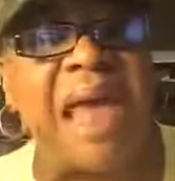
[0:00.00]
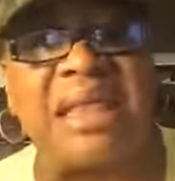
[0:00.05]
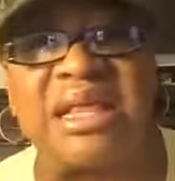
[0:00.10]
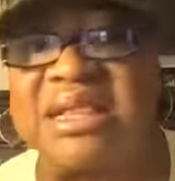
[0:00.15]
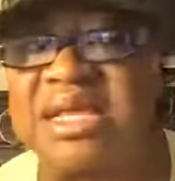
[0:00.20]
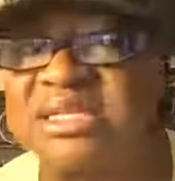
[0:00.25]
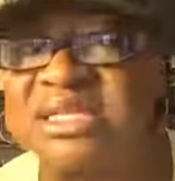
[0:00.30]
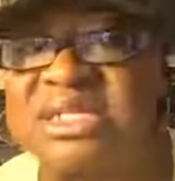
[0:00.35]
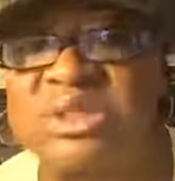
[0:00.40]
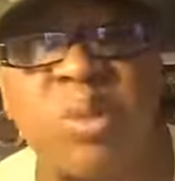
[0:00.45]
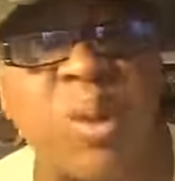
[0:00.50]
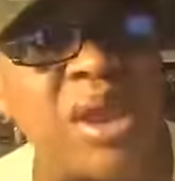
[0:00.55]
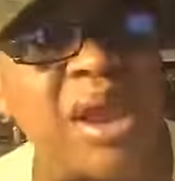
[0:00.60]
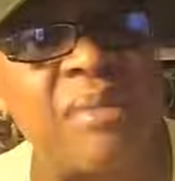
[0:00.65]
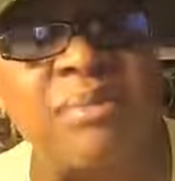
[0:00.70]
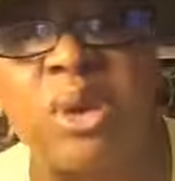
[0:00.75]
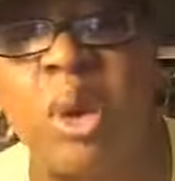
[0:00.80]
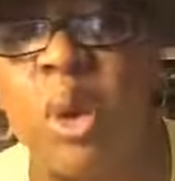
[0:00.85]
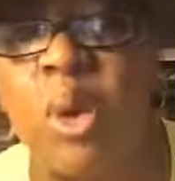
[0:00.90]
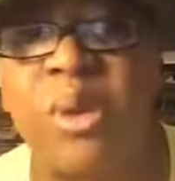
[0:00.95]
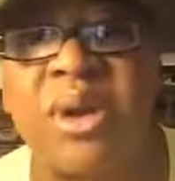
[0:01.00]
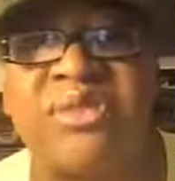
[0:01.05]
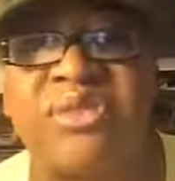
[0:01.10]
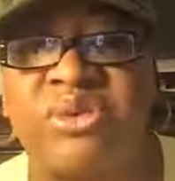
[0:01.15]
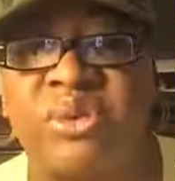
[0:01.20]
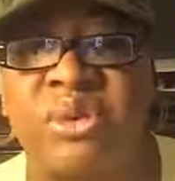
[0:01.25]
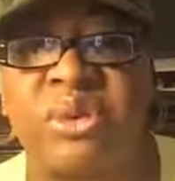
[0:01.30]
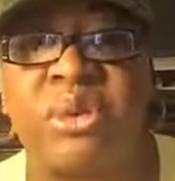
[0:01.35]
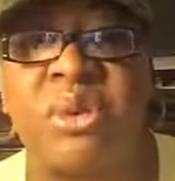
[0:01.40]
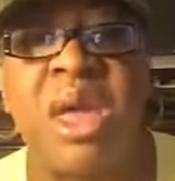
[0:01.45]
it. This is what I'm going
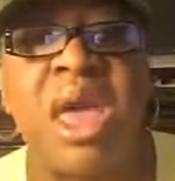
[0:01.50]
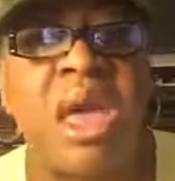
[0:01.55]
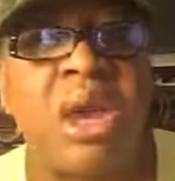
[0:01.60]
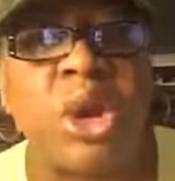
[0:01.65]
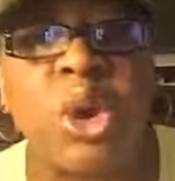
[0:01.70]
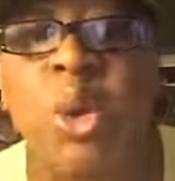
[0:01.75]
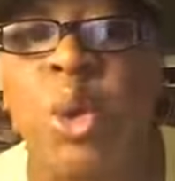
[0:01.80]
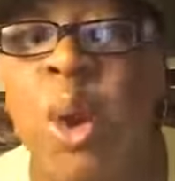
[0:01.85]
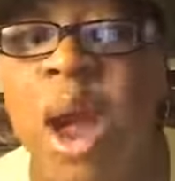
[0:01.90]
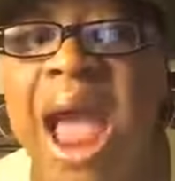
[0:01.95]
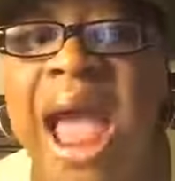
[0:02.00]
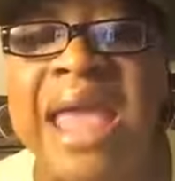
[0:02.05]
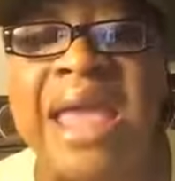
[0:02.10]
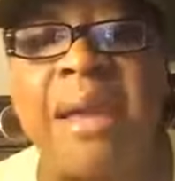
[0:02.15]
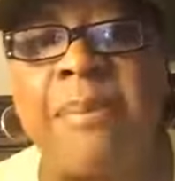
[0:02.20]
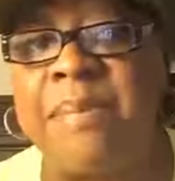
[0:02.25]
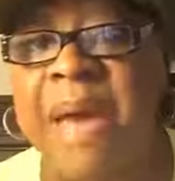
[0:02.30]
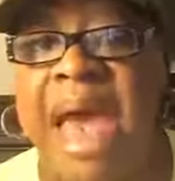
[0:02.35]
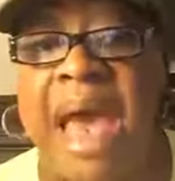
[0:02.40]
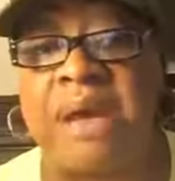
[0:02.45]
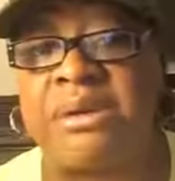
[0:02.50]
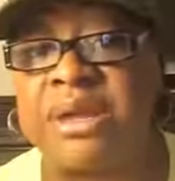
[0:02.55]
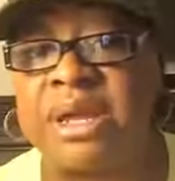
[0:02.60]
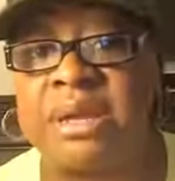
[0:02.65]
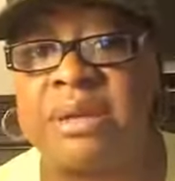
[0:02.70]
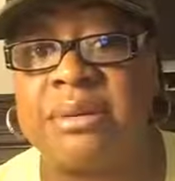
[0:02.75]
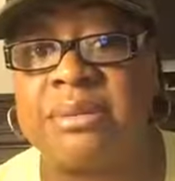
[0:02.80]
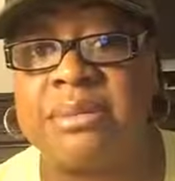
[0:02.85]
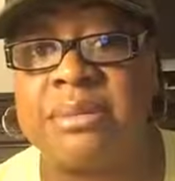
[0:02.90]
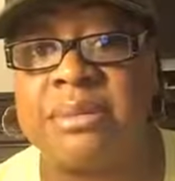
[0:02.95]
through. Cry about
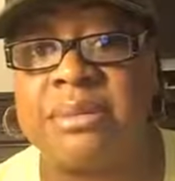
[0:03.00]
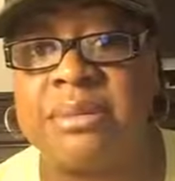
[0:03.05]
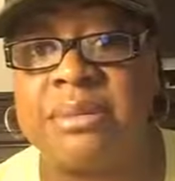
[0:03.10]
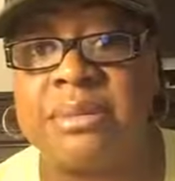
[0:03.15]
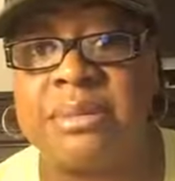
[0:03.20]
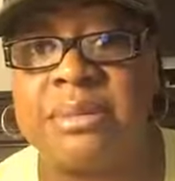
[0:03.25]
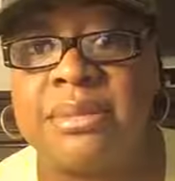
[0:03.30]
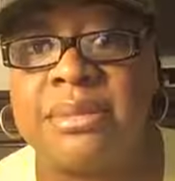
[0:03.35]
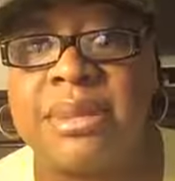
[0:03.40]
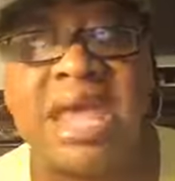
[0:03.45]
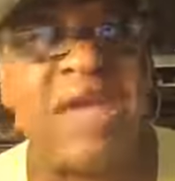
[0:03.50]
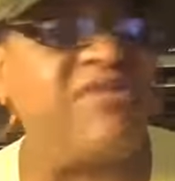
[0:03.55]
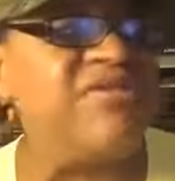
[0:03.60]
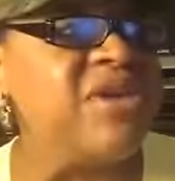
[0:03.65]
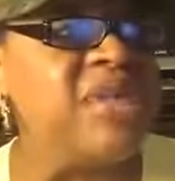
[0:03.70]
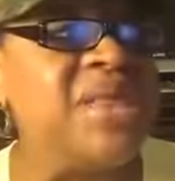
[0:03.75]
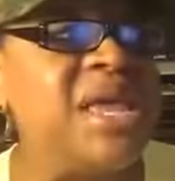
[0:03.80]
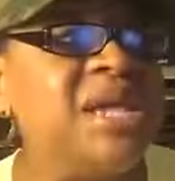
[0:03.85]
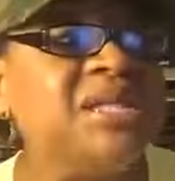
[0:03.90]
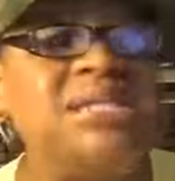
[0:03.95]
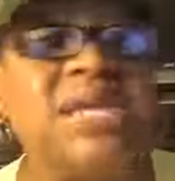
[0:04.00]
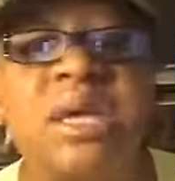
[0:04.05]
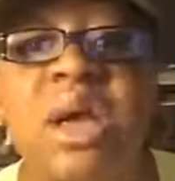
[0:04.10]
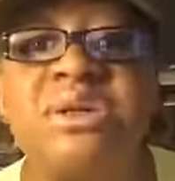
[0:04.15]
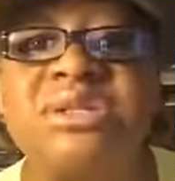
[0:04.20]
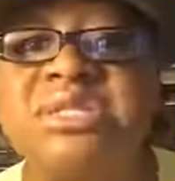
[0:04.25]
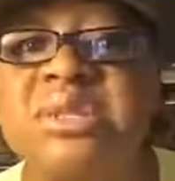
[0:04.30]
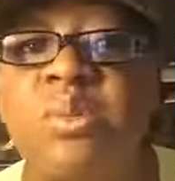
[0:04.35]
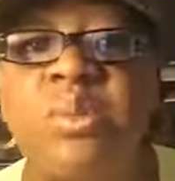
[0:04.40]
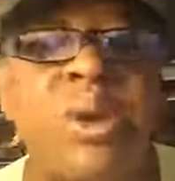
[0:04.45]
it. If you need to
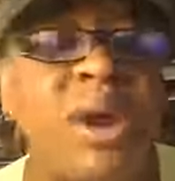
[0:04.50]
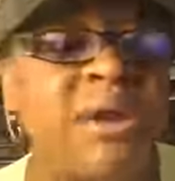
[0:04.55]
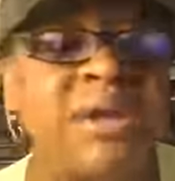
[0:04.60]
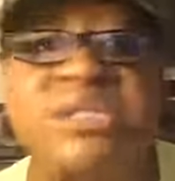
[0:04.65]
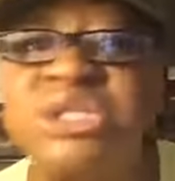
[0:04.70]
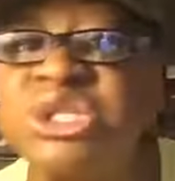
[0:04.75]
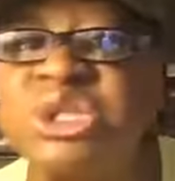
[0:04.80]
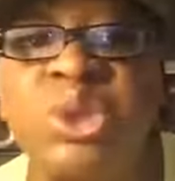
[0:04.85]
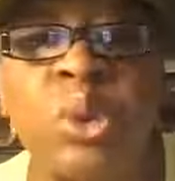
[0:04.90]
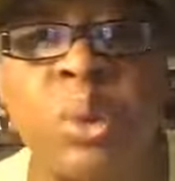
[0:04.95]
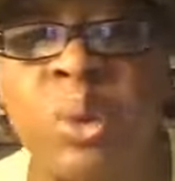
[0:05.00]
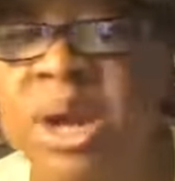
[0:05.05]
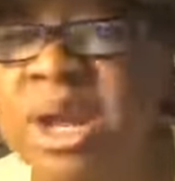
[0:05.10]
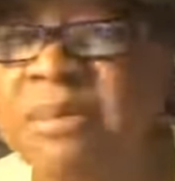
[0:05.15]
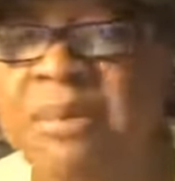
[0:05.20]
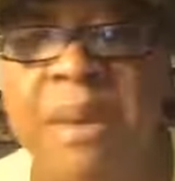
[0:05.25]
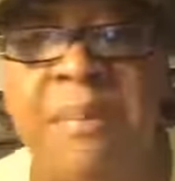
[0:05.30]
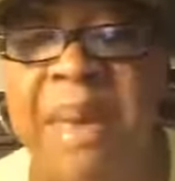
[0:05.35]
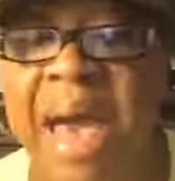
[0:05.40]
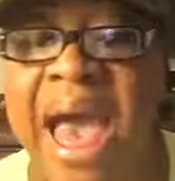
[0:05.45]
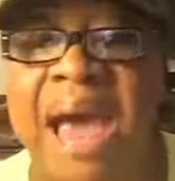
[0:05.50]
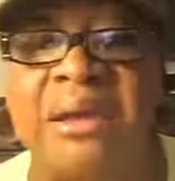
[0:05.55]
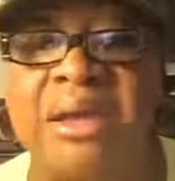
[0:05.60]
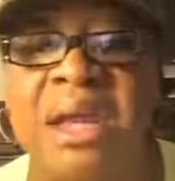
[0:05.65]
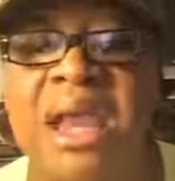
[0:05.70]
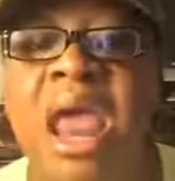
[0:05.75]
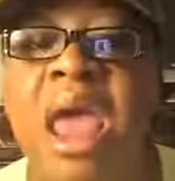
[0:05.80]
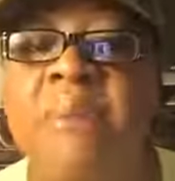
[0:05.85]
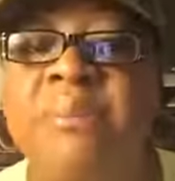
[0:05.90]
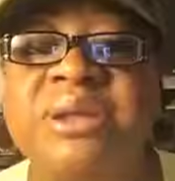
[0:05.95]
go somewhere and scream about
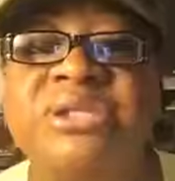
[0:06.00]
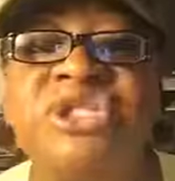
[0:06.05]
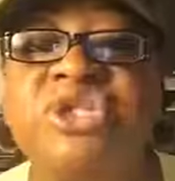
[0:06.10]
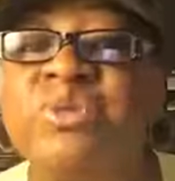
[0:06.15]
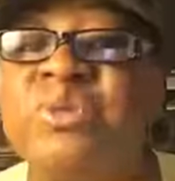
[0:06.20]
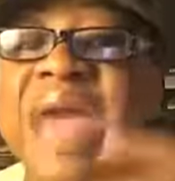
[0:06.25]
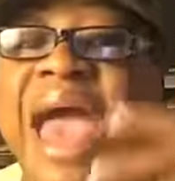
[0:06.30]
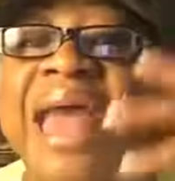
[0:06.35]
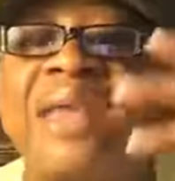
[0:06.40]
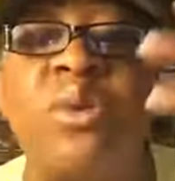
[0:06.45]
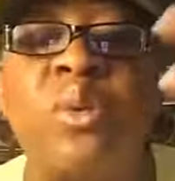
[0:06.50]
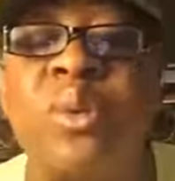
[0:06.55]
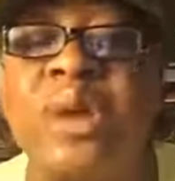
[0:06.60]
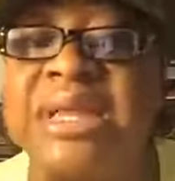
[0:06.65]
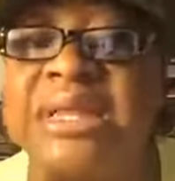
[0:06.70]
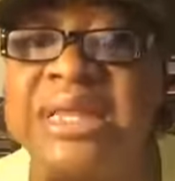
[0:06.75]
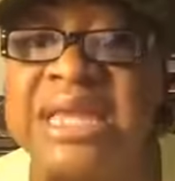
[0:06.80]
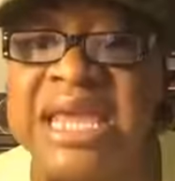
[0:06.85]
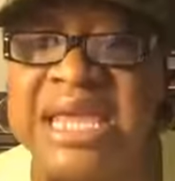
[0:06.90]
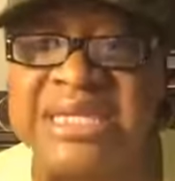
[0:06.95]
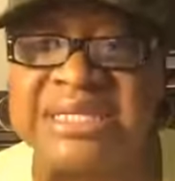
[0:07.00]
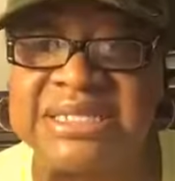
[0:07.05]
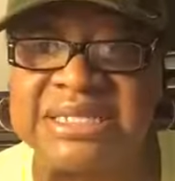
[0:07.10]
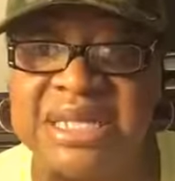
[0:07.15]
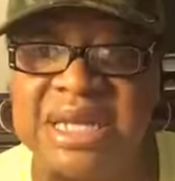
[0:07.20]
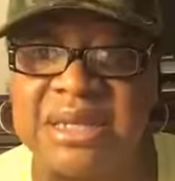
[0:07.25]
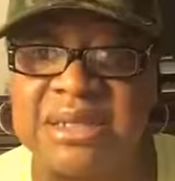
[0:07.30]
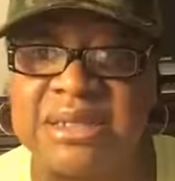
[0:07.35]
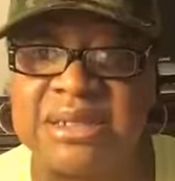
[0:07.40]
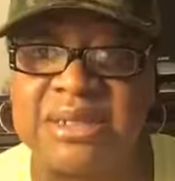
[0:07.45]
it, but you got to release
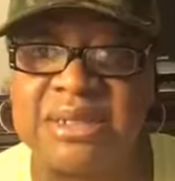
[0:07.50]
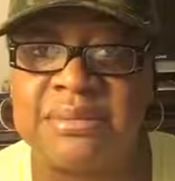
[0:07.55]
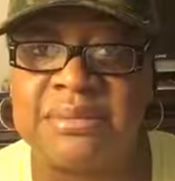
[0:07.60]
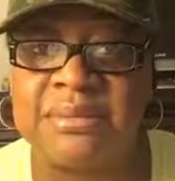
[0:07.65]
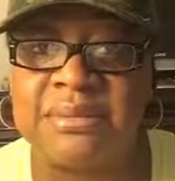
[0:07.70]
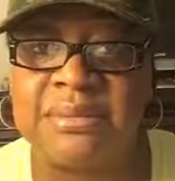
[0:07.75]
it.